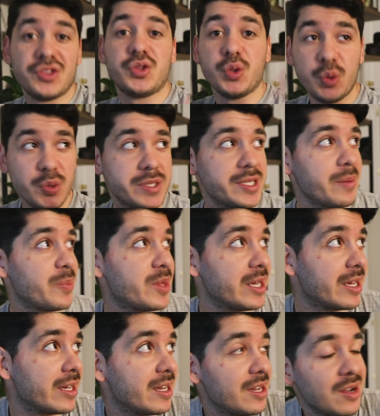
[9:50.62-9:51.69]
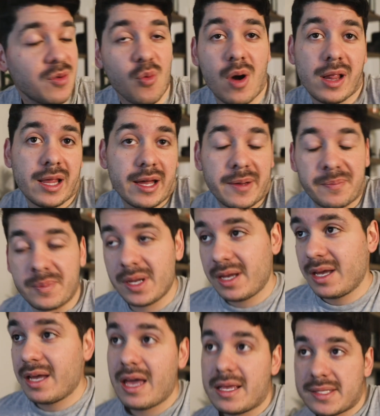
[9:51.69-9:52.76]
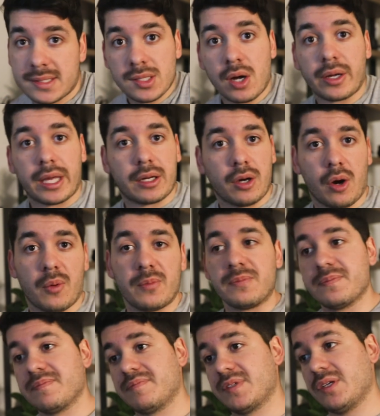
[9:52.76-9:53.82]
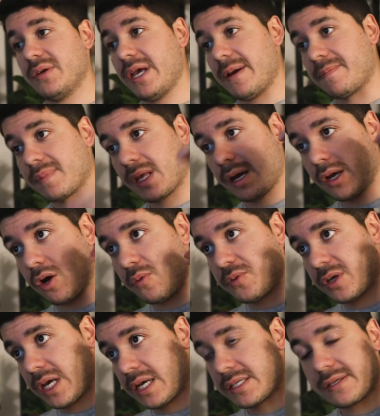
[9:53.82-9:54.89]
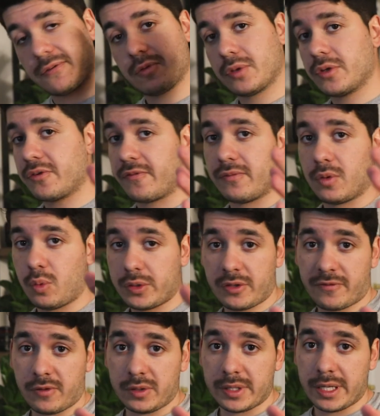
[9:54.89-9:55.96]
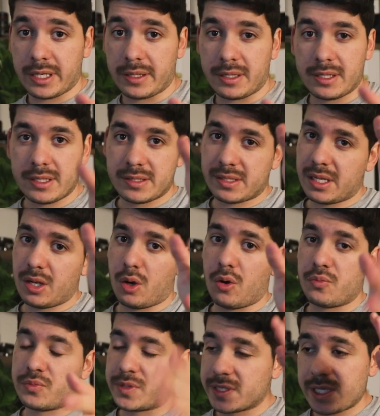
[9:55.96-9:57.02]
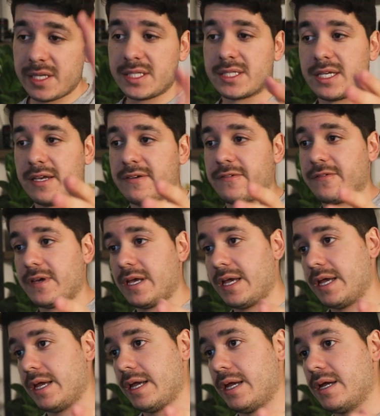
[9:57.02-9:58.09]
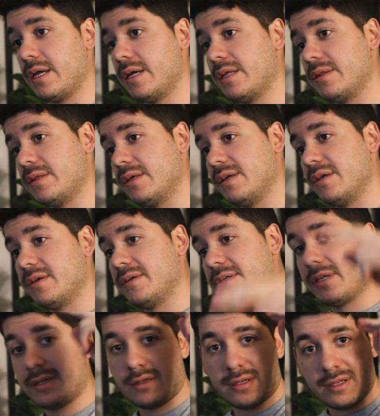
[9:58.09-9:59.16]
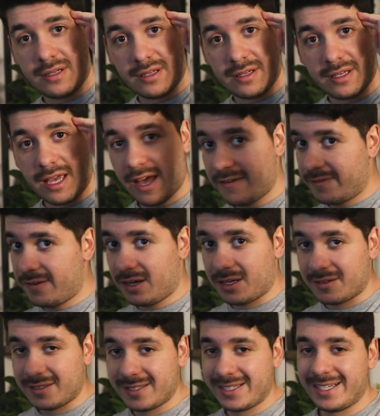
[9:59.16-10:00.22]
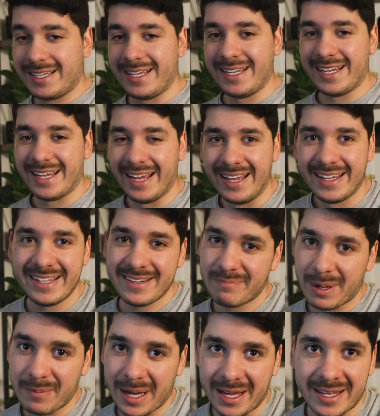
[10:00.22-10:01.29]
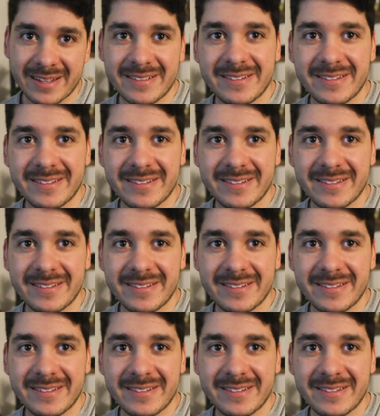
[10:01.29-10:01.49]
do something while I'm stuck at home. So I hope you guys have a wonderful day. Stay home, stay safe, and have fun. Bye bye.